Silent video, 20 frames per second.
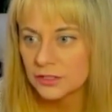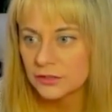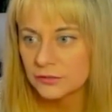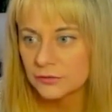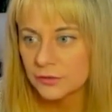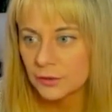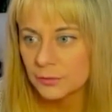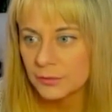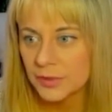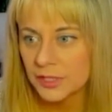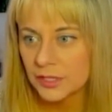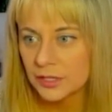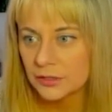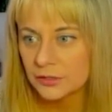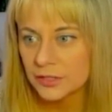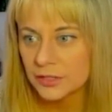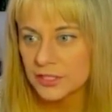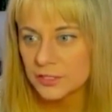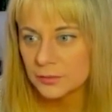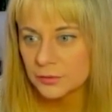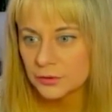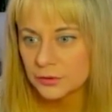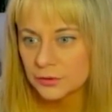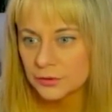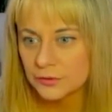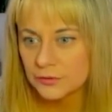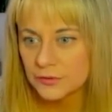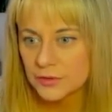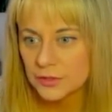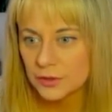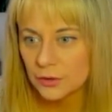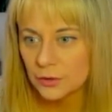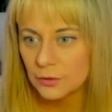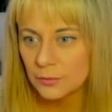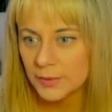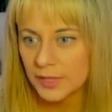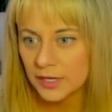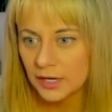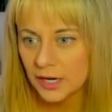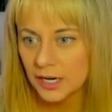from being under these roofs. Oh
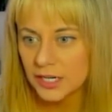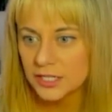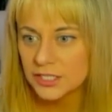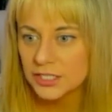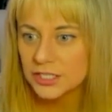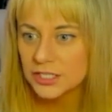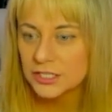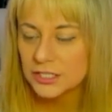my gosh.